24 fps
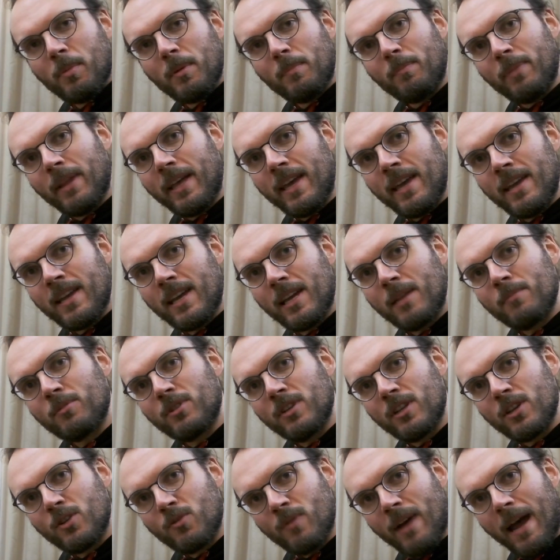it playing and I'm going
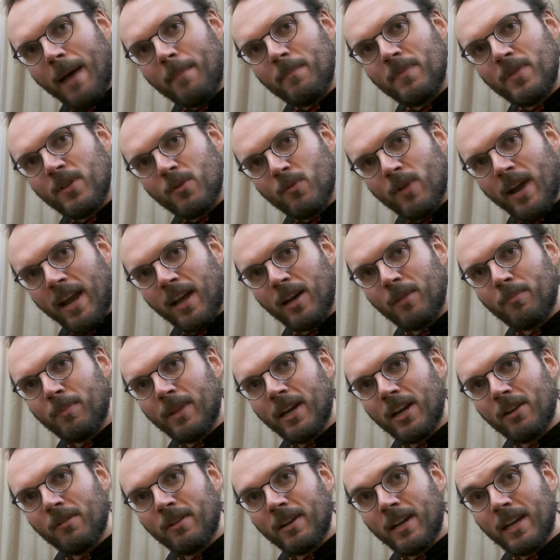to grab the record
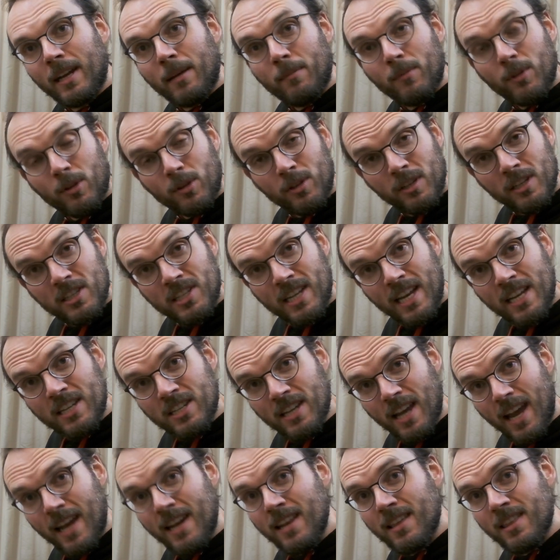player again. I'm not going to change
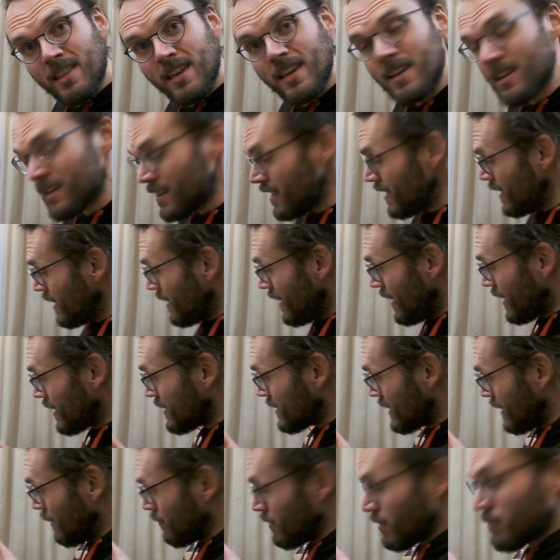anything,
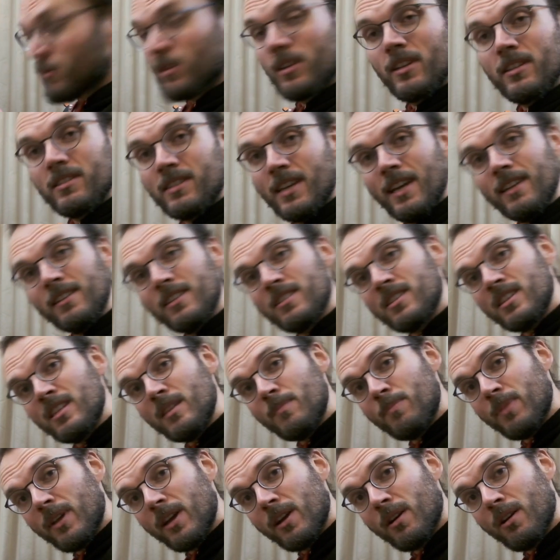except I'm going to take the CD
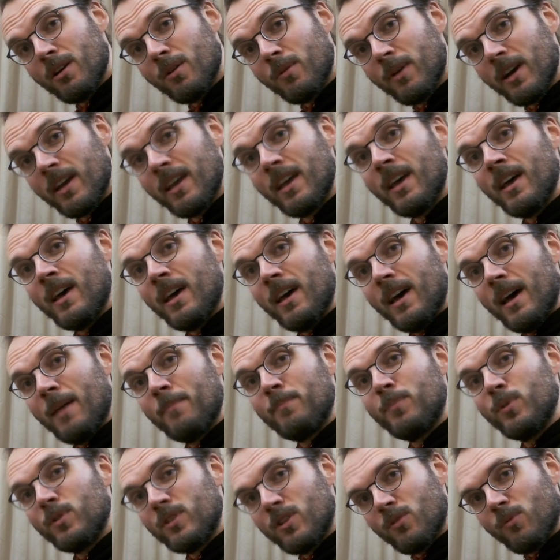player away and
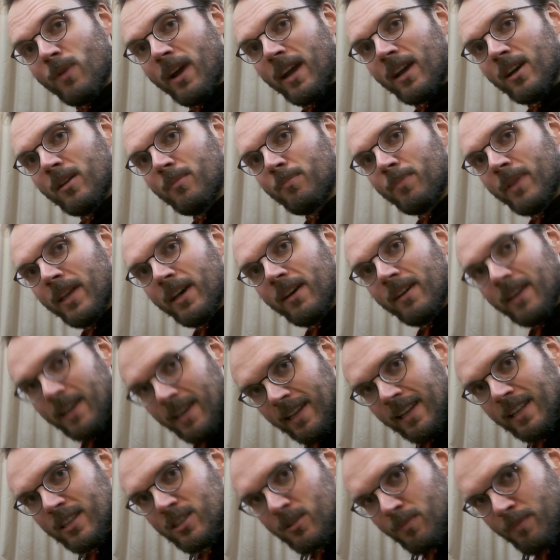put the record player
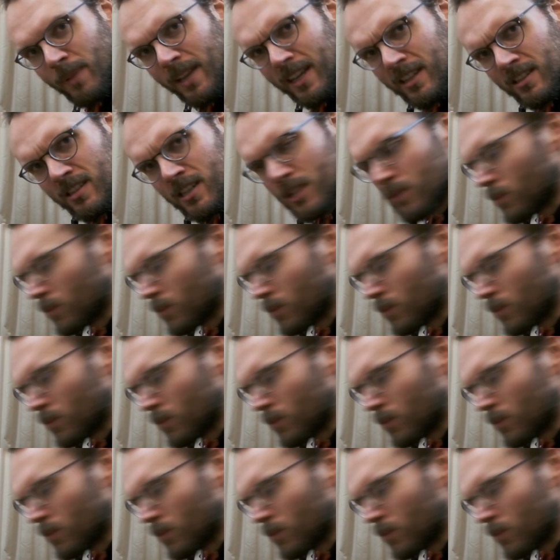in its place. See